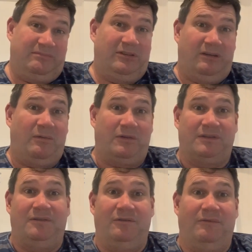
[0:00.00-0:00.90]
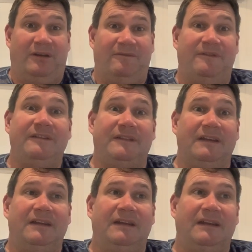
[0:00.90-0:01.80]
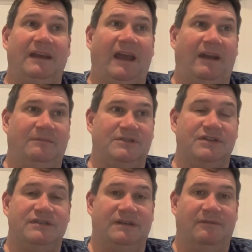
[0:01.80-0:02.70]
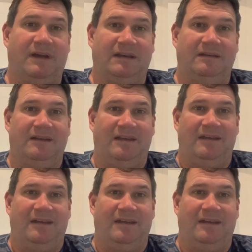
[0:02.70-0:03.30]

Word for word: you know, I wanted to do it when I'm 50 and I'm choosing one,